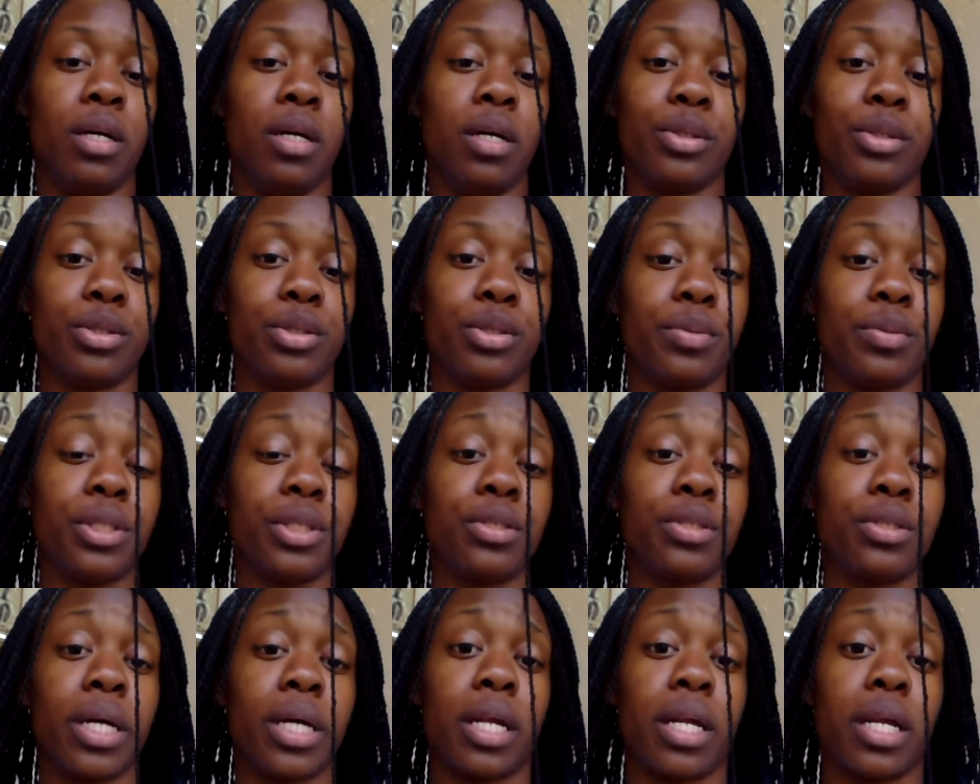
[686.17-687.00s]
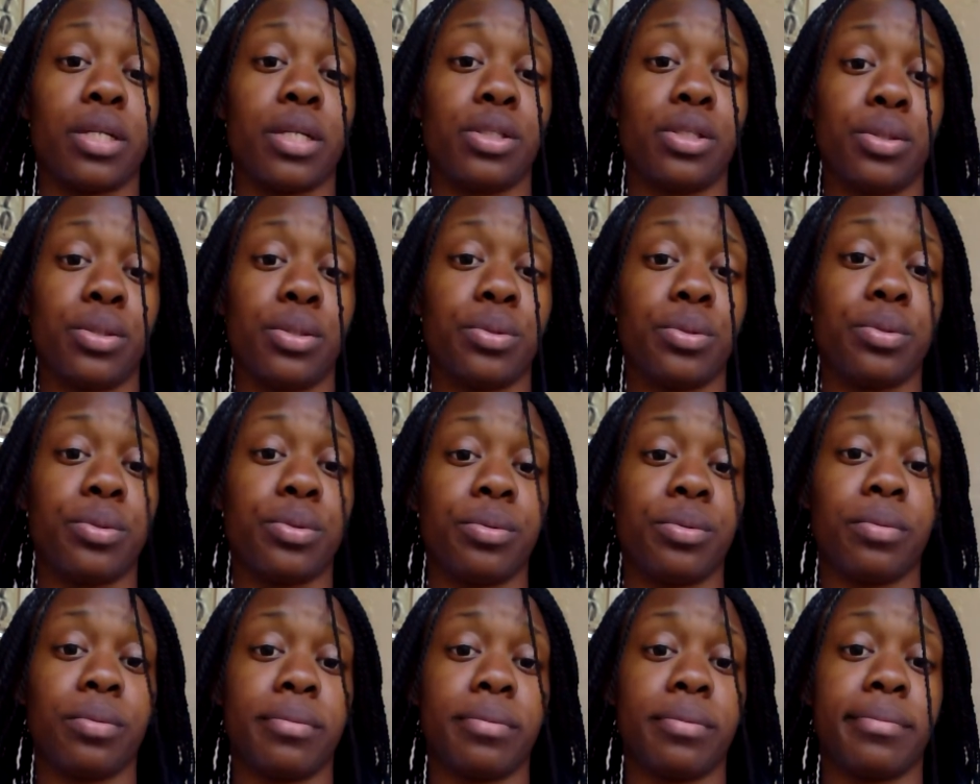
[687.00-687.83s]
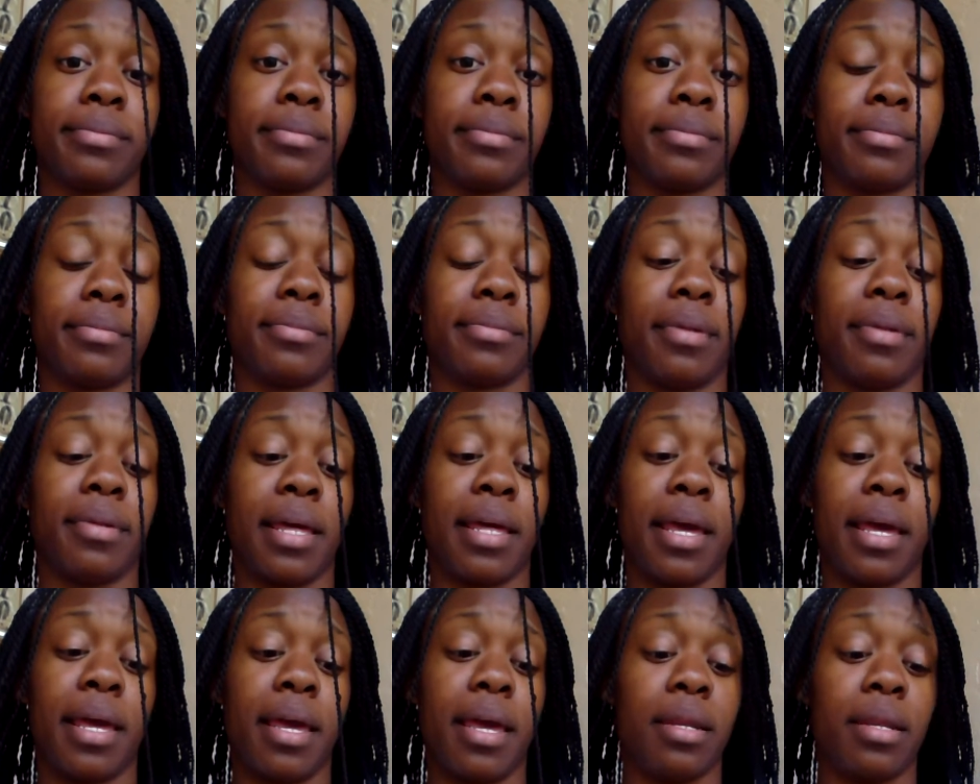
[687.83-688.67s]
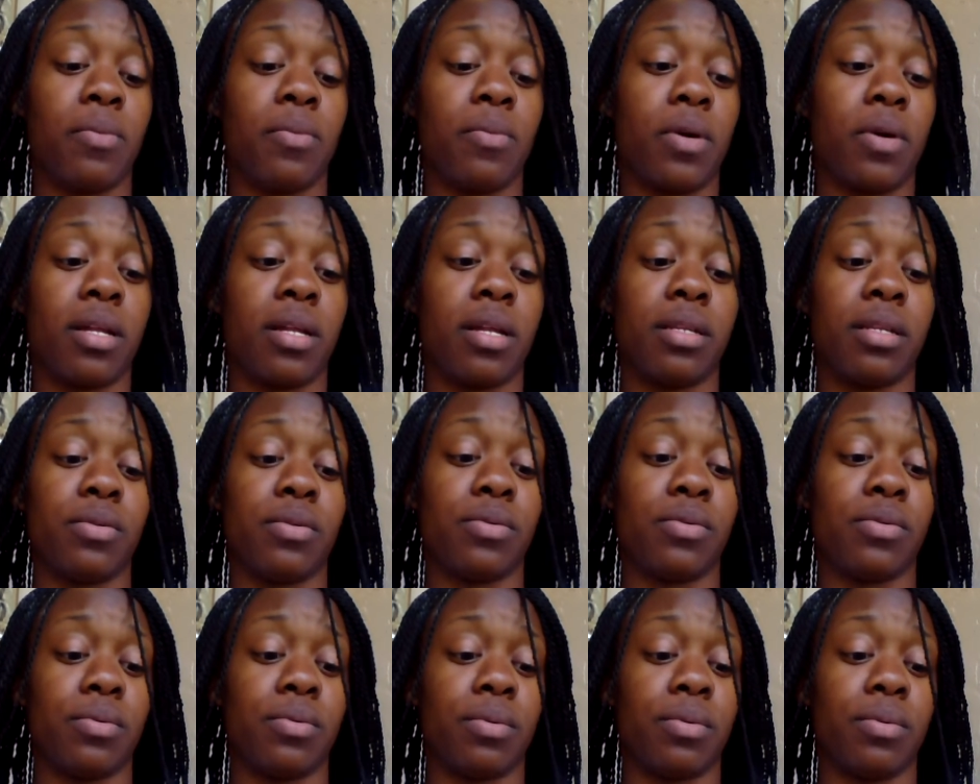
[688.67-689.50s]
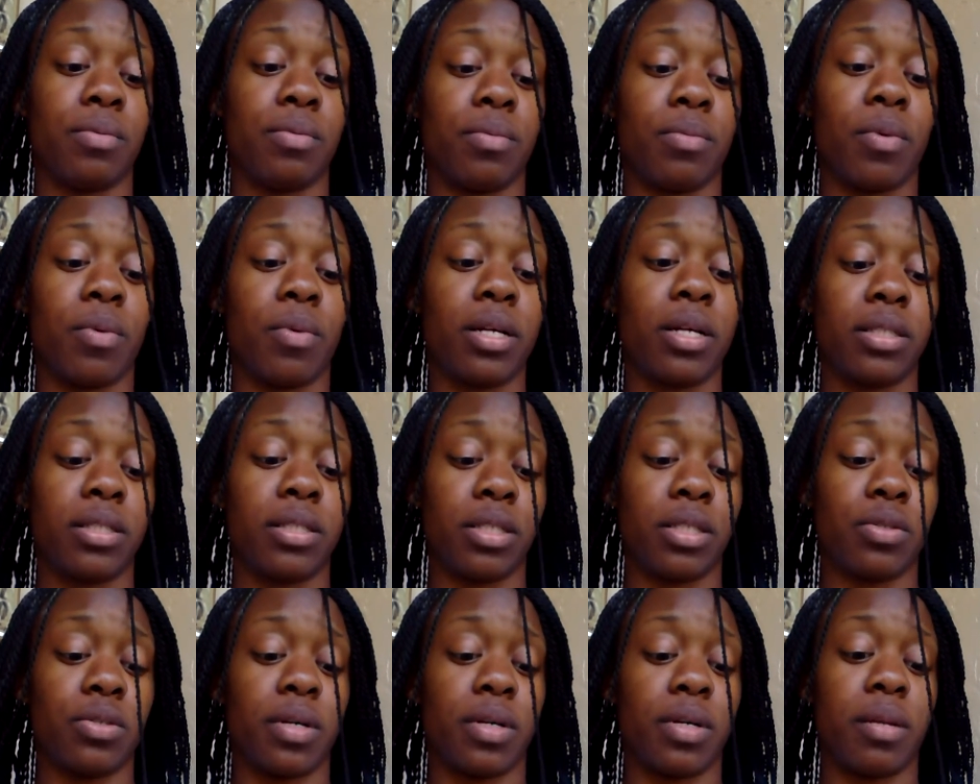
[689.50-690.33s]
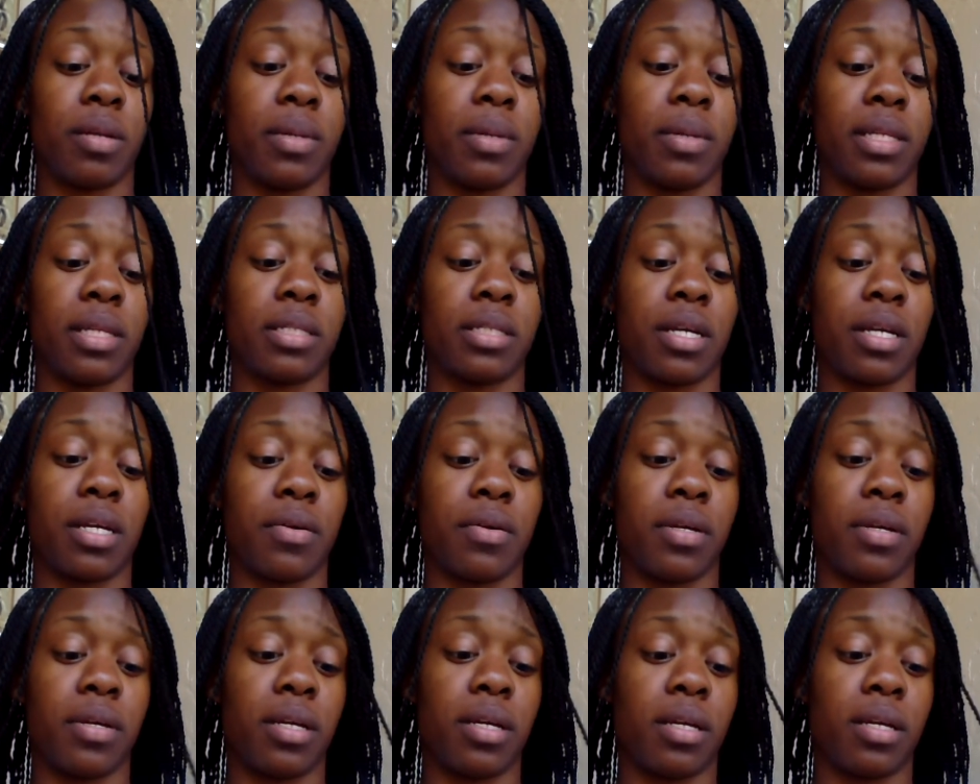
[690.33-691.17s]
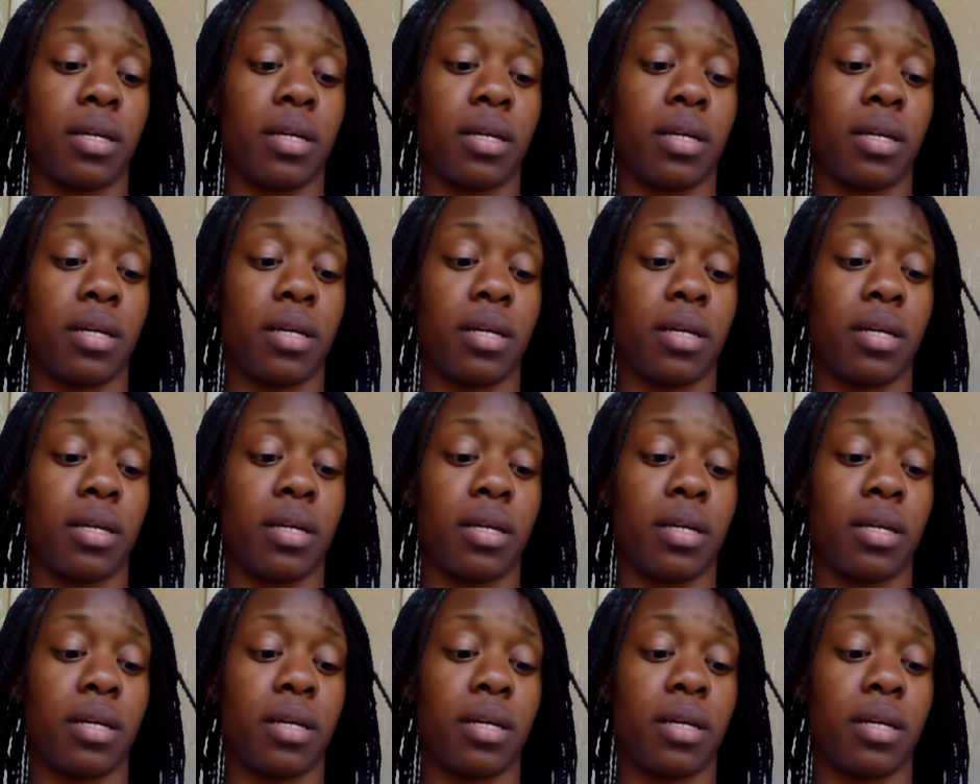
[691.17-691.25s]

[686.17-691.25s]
Do what you gotta do. Anyone who wants to join the military,